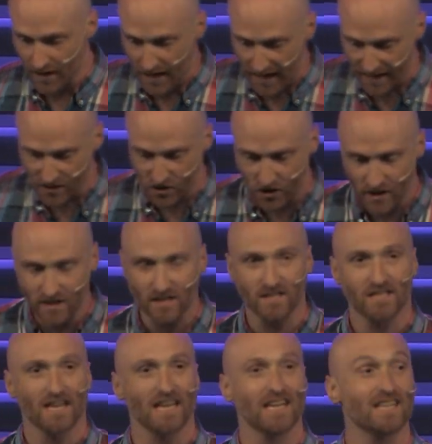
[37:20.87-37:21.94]
And
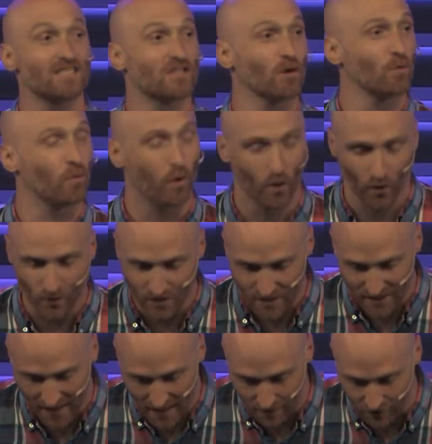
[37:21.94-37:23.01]
Jesus is the world's
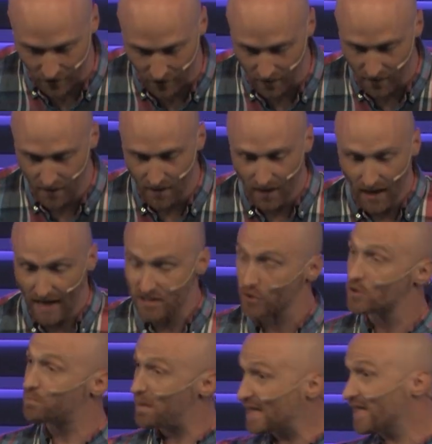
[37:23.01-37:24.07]
Savior. And so
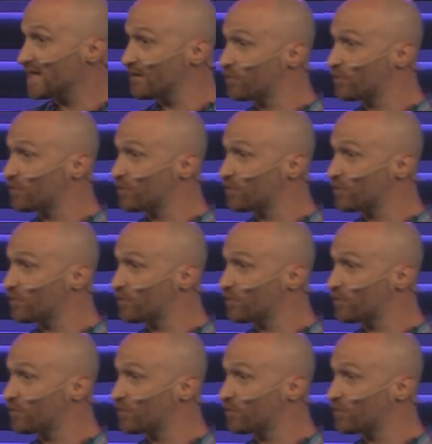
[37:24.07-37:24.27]
speaking of